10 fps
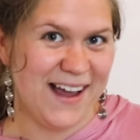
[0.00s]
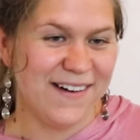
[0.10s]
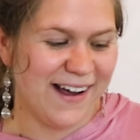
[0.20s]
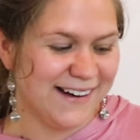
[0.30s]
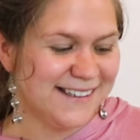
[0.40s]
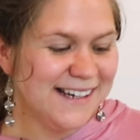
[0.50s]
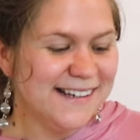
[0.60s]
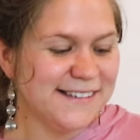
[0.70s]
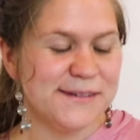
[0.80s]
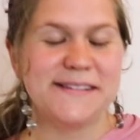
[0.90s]
All right,
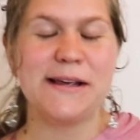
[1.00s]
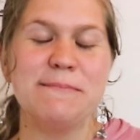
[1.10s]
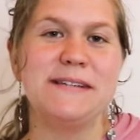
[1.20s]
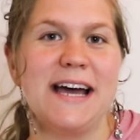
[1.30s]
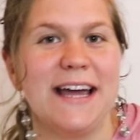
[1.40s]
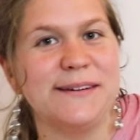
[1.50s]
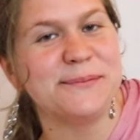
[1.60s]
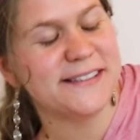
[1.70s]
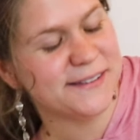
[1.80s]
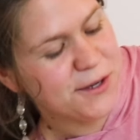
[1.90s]
so
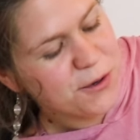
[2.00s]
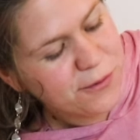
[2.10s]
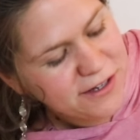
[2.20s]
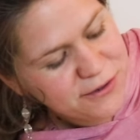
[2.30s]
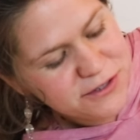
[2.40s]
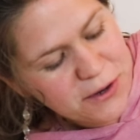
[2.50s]
sometimes when you